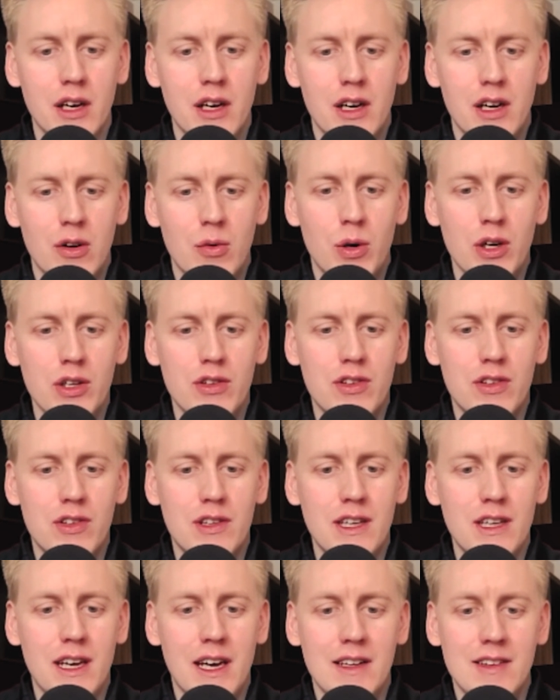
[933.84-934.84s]
what's
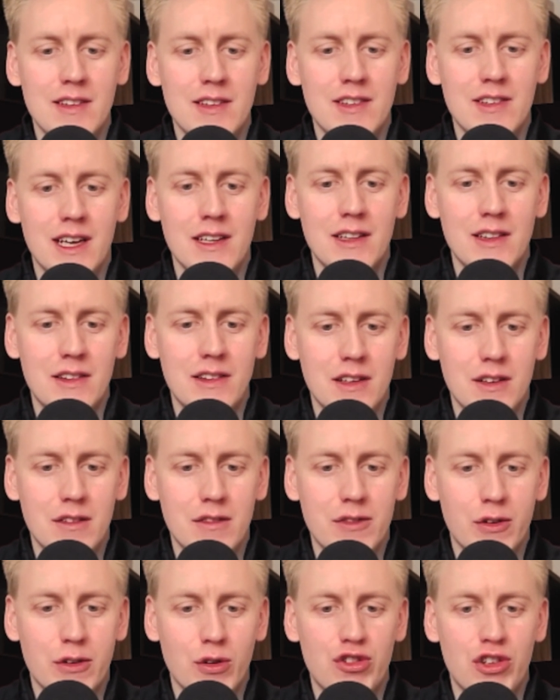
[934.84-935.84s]
the incentive
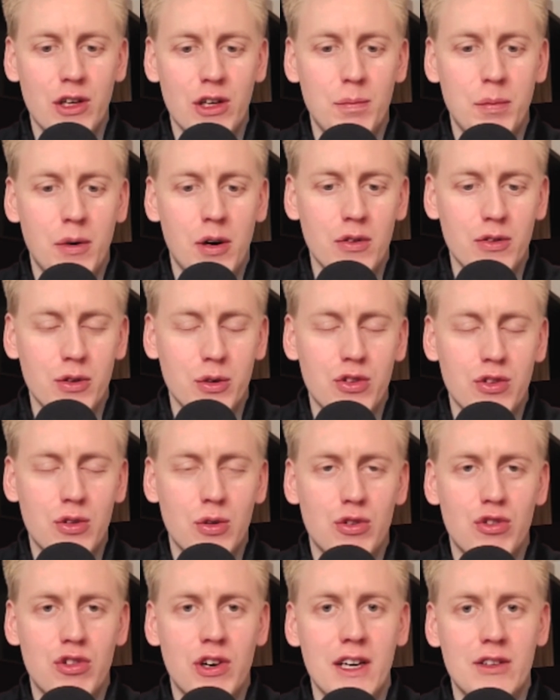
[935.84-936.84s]
for ship owners to
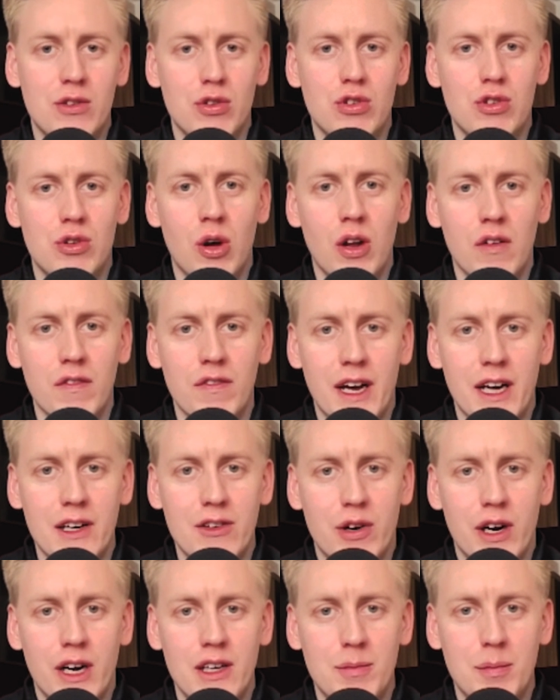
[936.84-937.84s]
try to solve that,
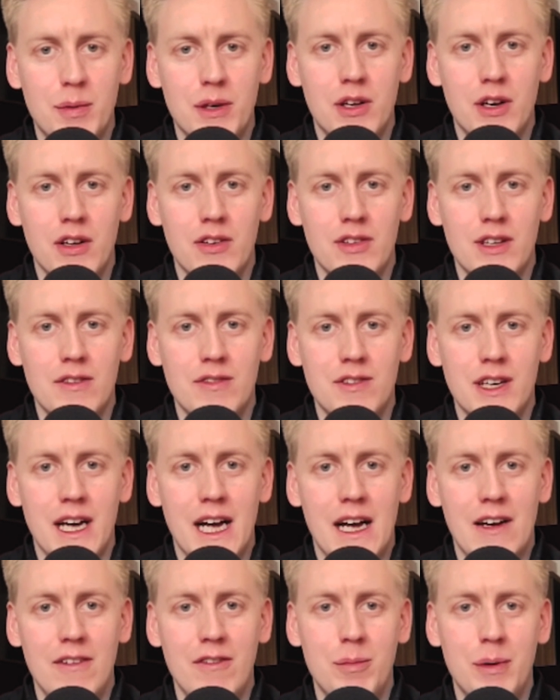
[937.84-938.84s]
right? Because if they
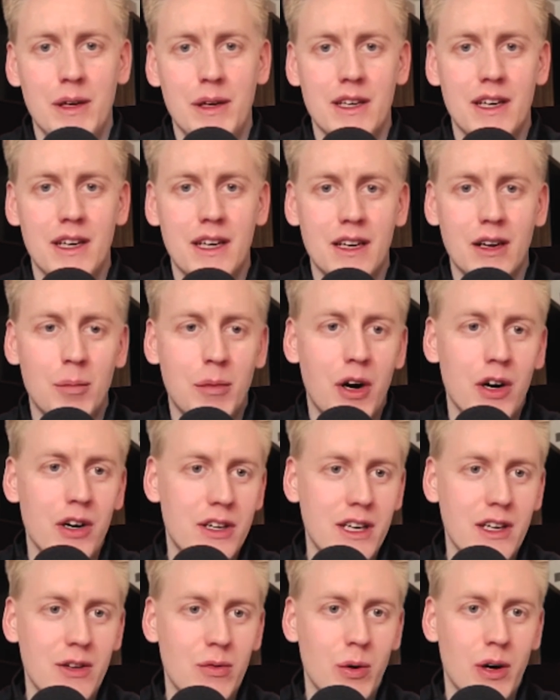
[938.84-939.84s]
have been in a
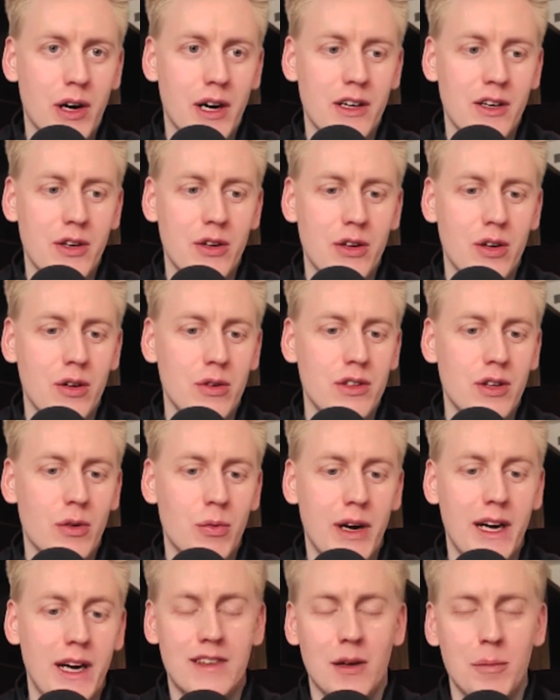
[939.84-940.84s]
market where, you know, the
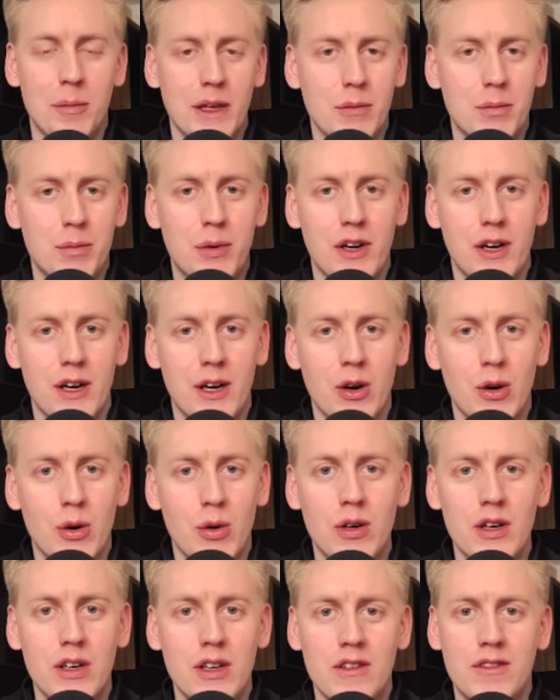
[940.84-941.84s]
rates have been pretty low,
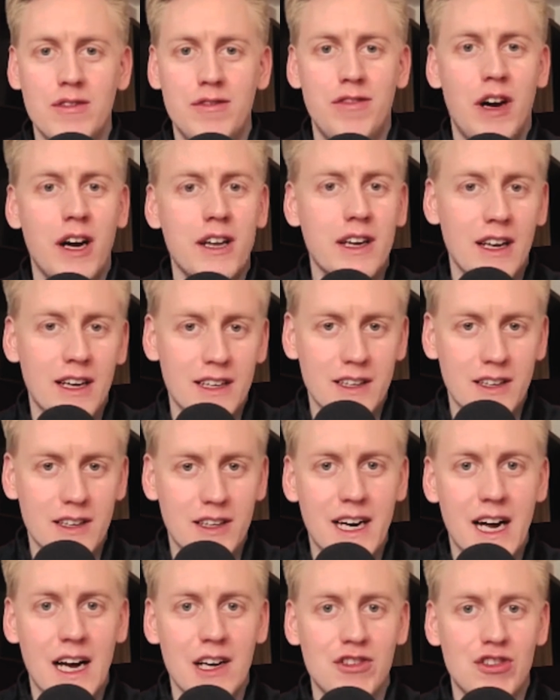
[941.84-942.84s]
finally they're
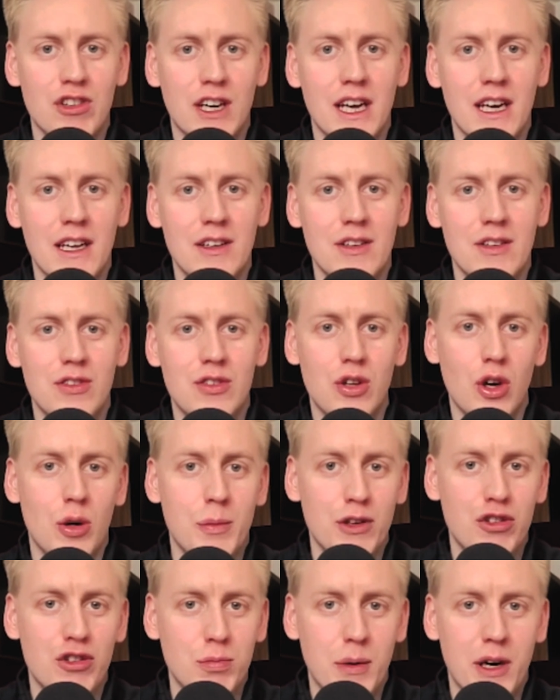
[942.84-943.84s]
cashing in so
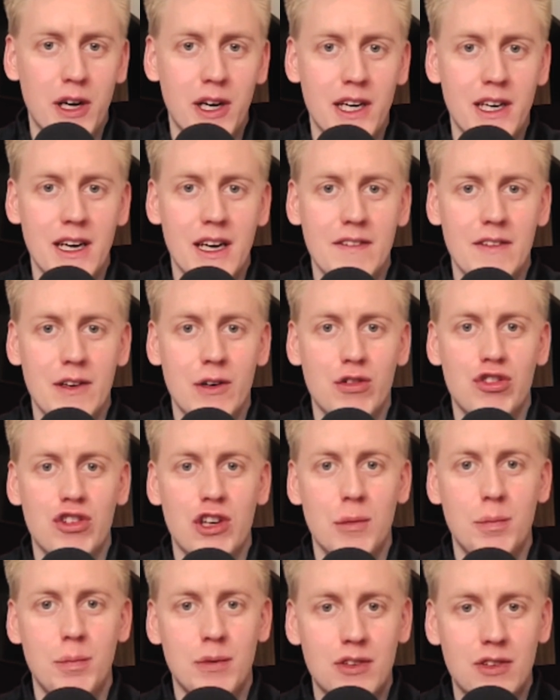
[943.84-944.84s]
much money and their
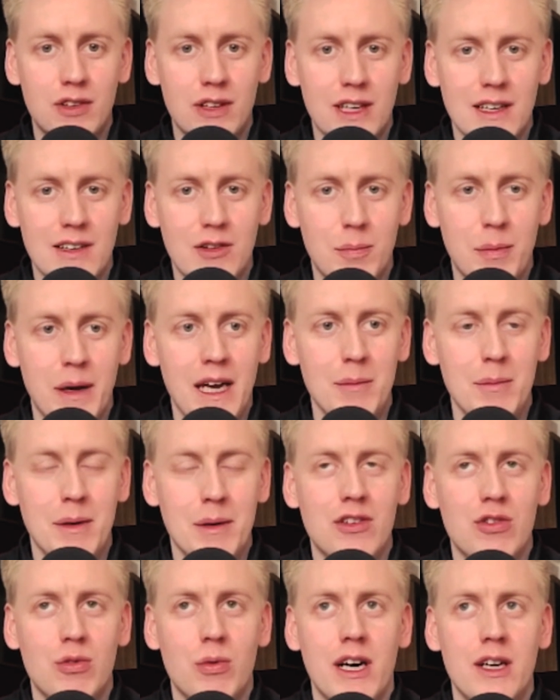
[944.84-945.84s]
ships needs
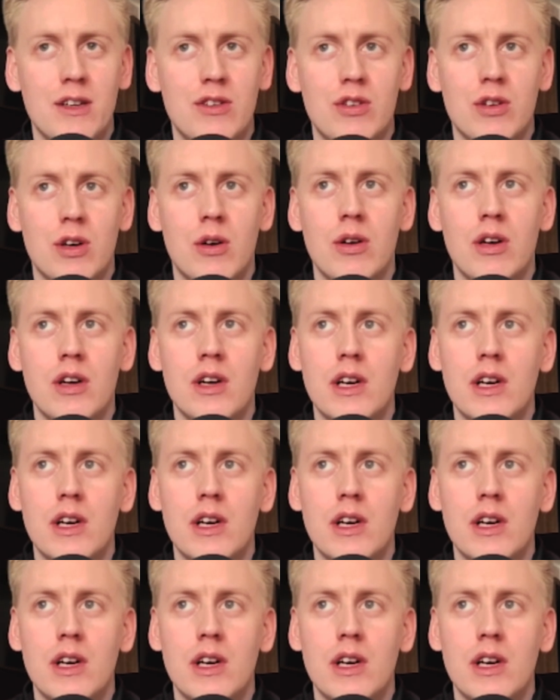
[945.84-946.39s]
payments, right? So